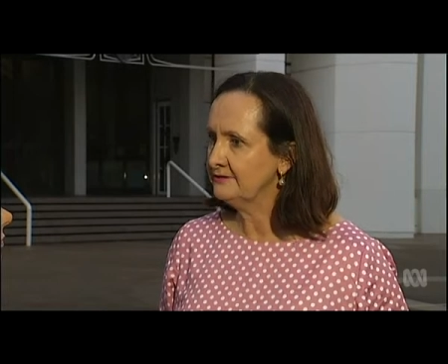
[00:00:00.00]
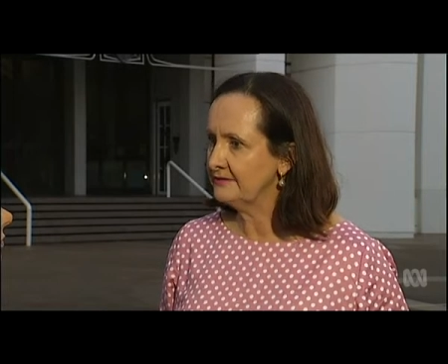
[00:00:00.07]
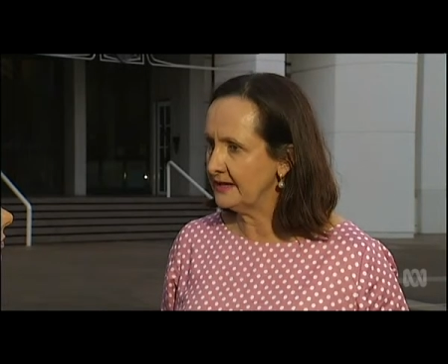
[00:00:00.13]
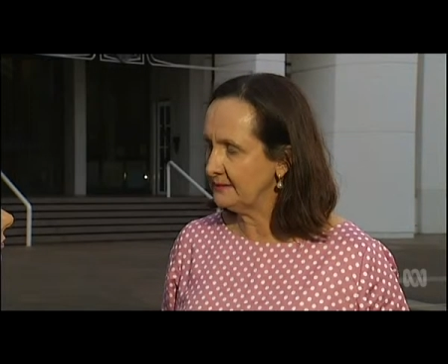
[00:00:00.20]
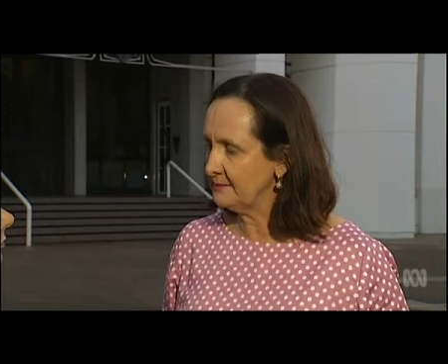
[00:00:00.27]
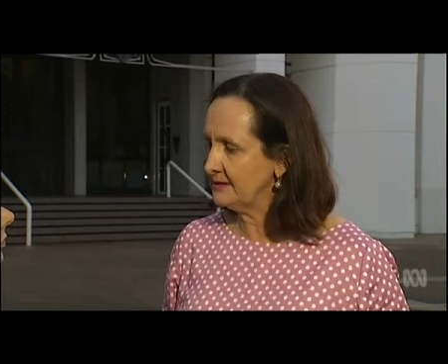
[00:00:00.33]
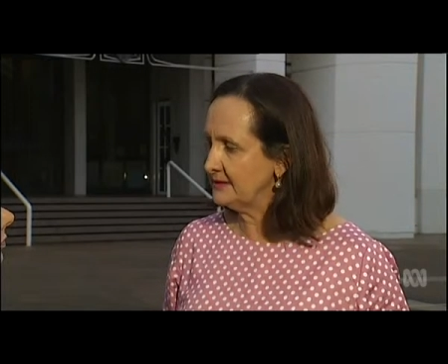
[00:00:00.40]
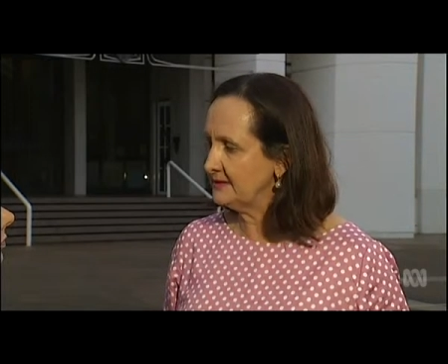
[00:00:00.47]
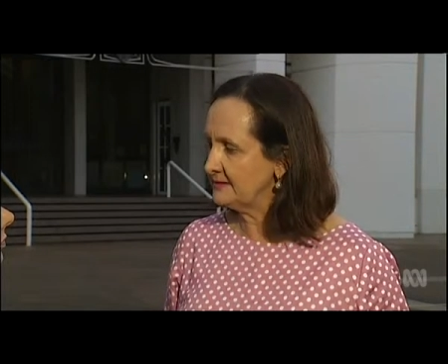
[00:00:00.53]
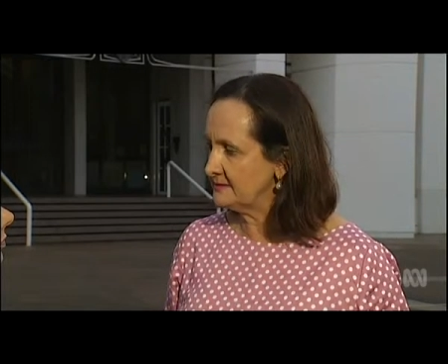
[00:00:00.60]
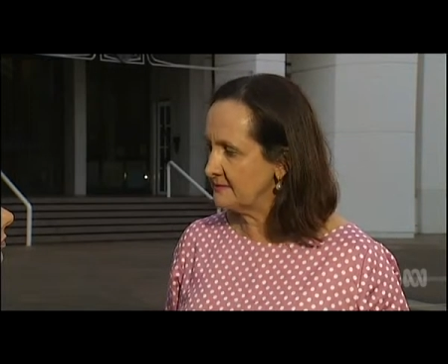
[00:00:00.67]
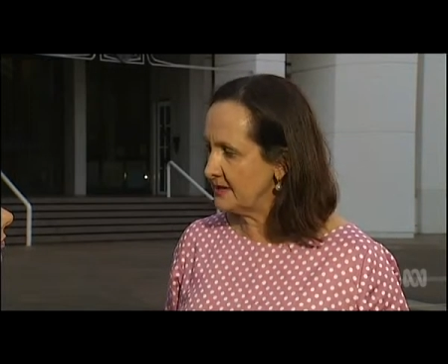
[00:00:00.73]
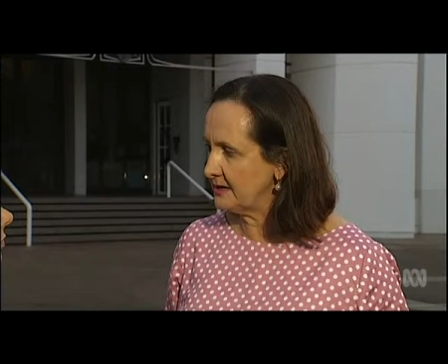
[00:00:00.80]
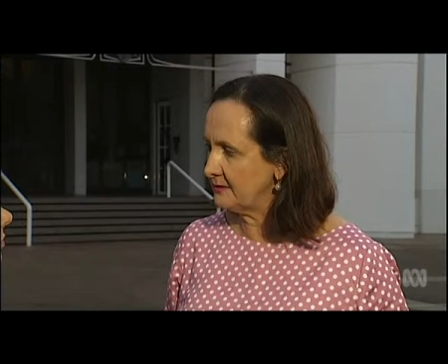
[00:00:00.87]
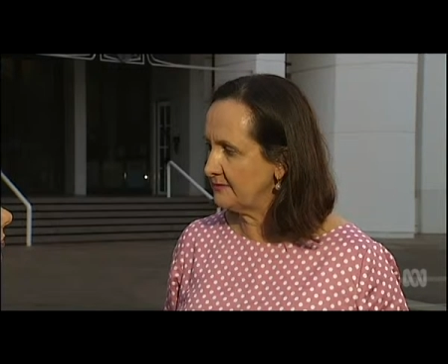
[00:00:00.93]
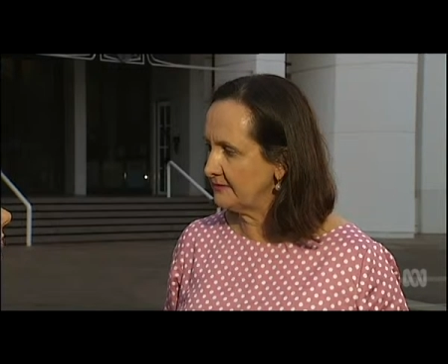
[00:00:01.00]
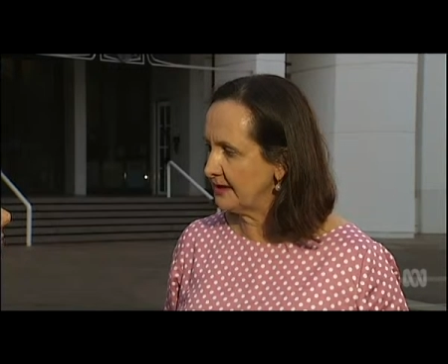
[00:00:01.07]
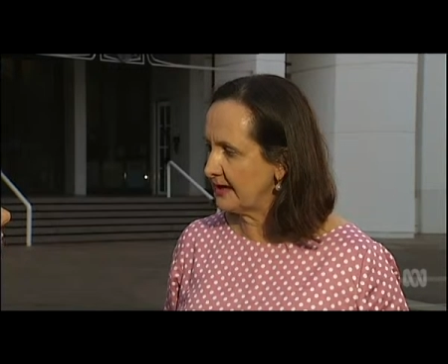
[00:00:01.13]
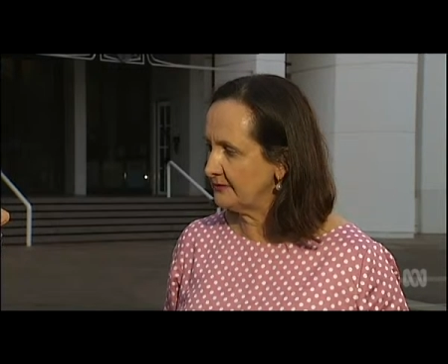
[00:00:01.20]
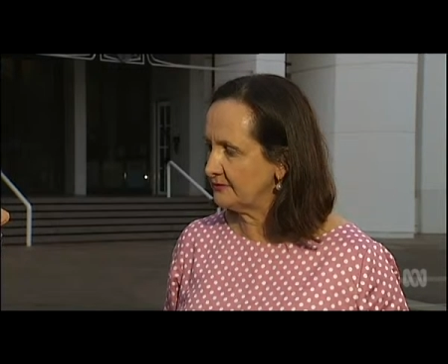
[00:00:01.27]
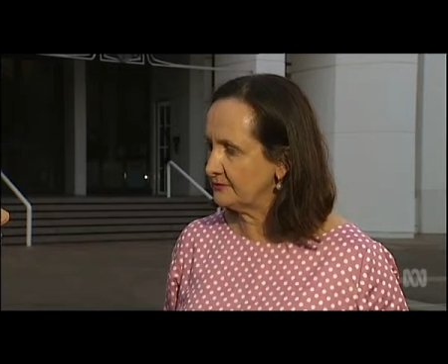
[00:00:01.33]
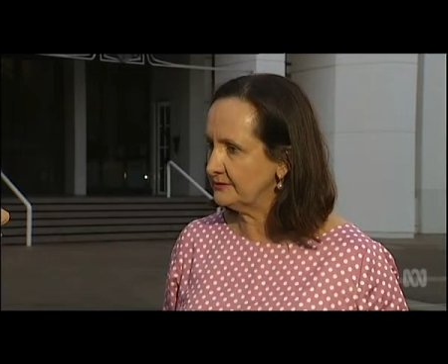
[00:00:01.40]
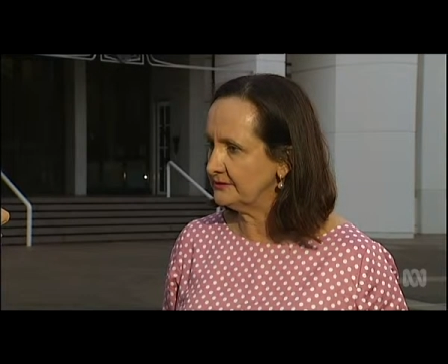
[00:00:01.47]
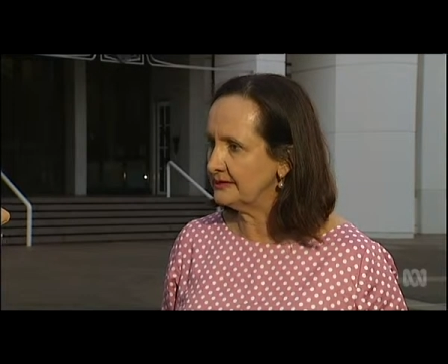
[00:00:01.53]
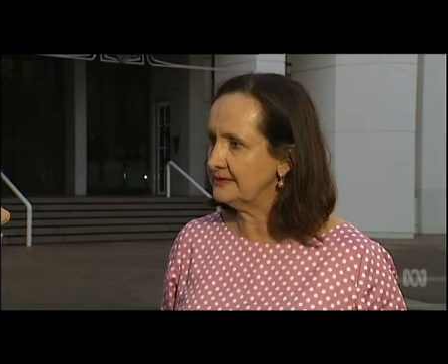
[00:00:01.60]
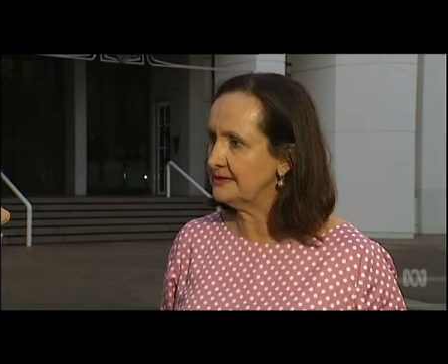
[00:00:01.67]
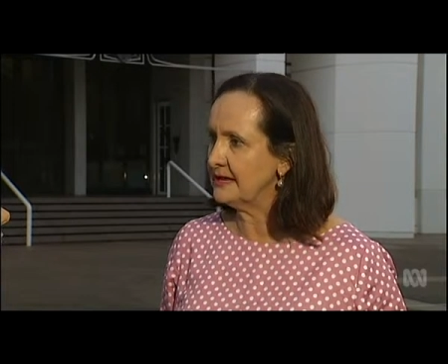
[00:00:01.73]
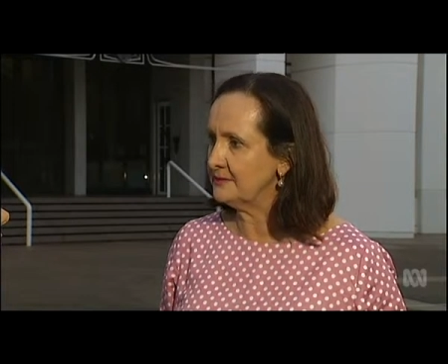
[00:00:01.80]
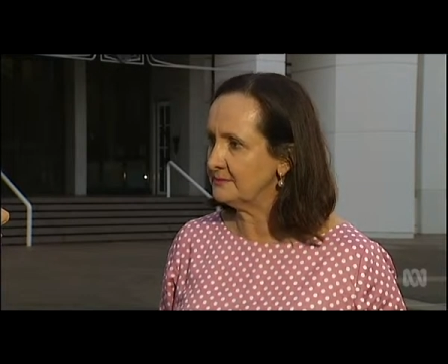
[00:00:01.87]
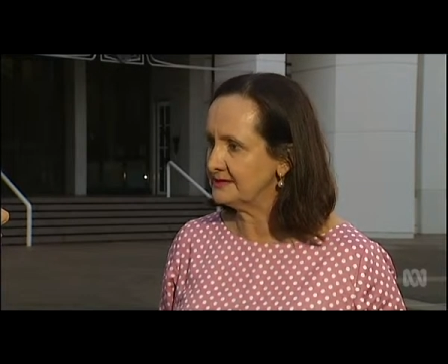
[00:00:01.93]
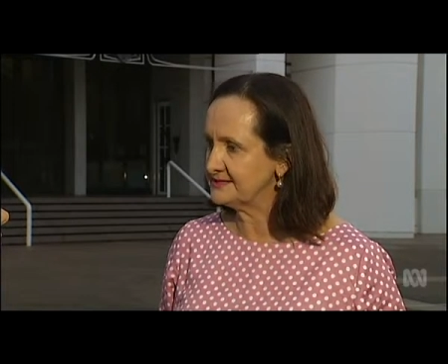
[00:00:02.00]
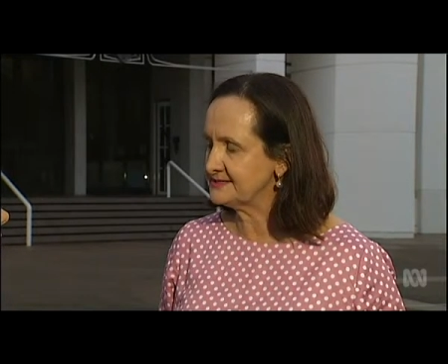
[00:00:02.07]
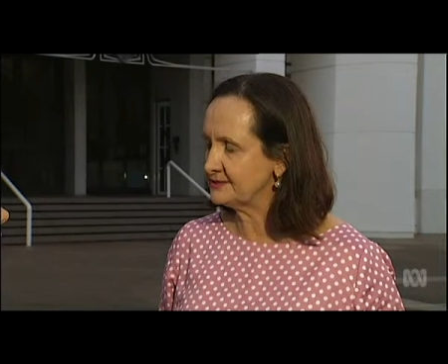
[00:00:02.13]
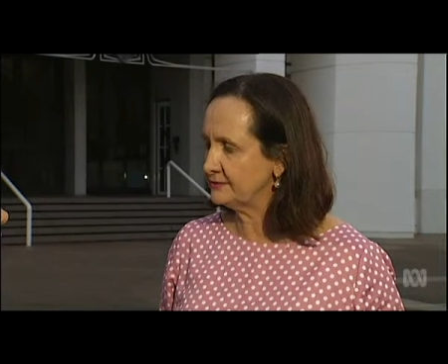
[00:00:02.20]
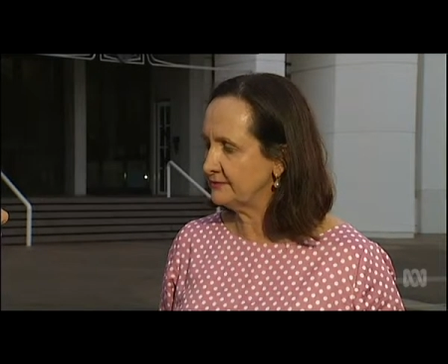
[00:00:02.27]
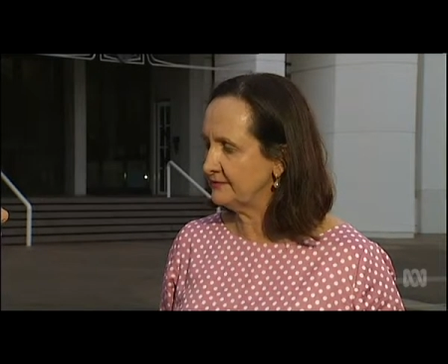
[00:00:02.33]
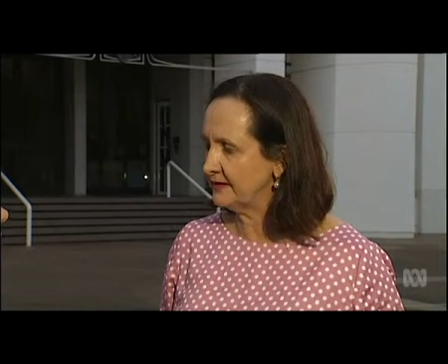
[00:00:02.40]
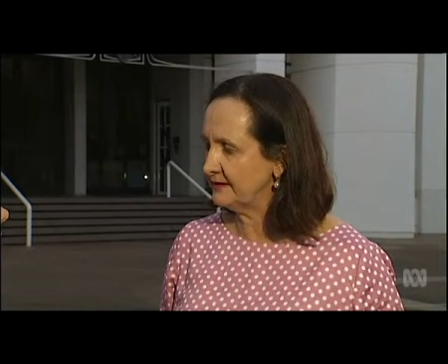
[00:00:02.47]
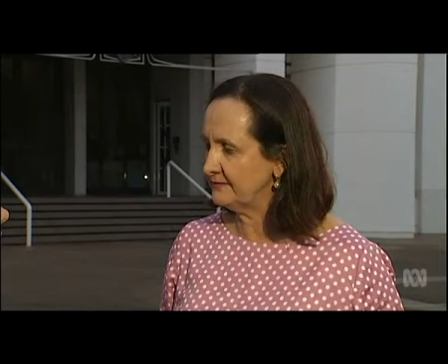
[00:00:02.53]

Faye Miller, the Mayor of Katherine, and now myself